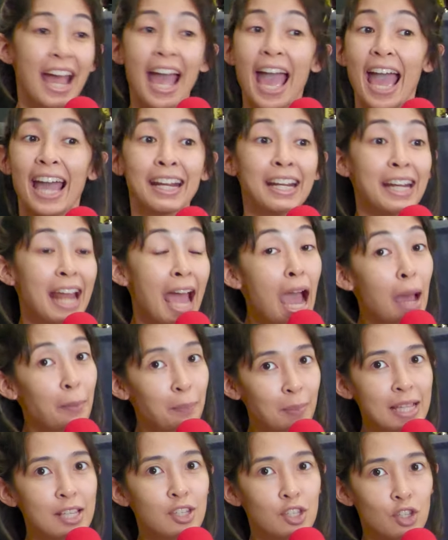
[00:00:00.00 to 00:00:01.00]
and it
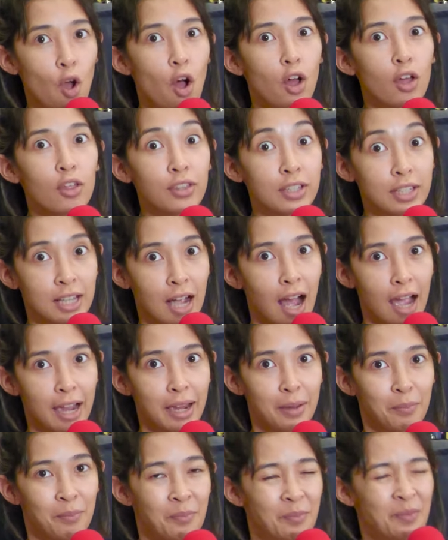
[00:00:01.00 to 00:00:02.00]
happens all the
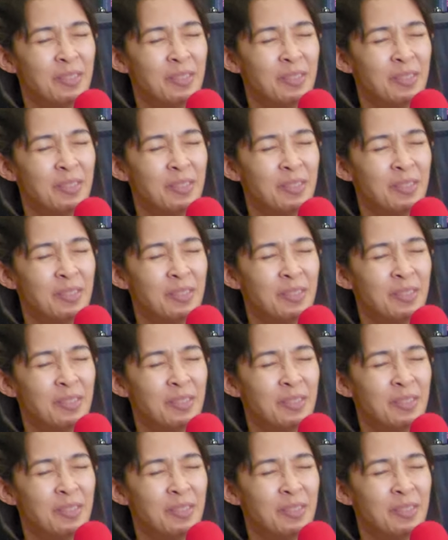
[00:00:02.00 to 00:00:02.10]
time.